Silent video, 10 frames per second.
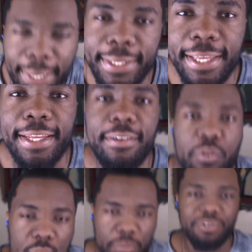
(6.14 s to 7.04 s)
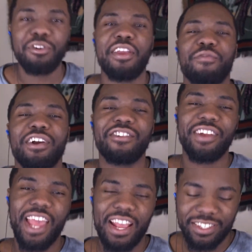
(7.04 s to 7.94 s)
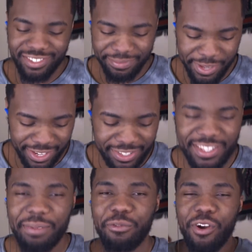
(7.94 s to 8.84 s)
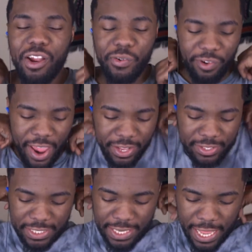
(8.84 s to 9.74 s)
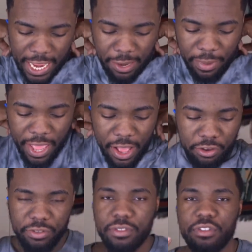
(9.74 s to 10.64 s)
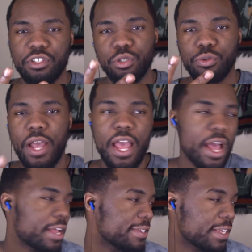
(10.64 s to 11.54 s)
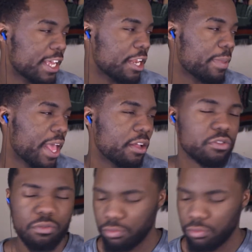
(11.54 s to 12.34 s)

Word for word: again with some more A Rugga reactions, man. This time around, we're reacting to Anime House 2. I seen Anime House